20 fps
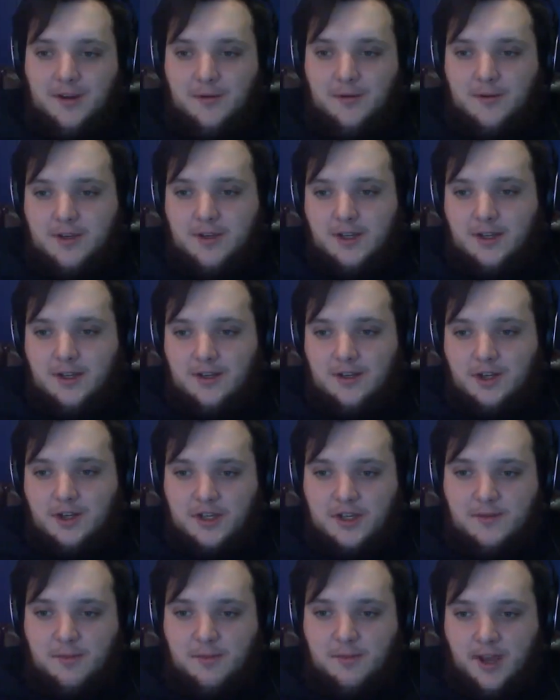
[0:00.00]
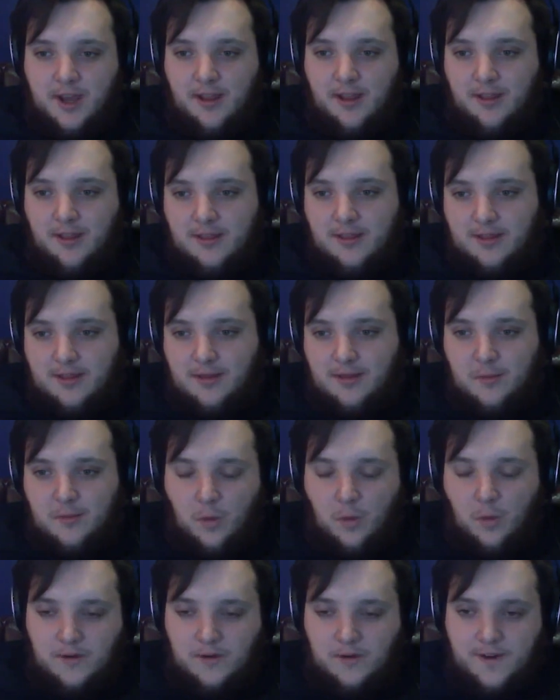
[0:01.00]
limit you to just playing
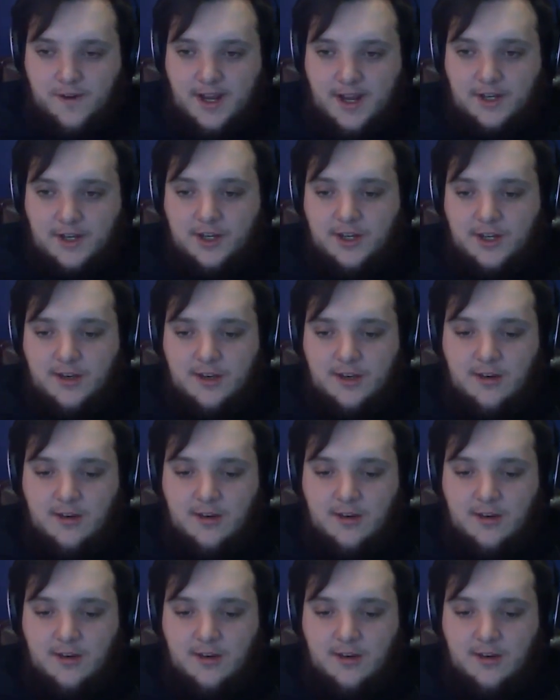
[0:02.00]
one faction.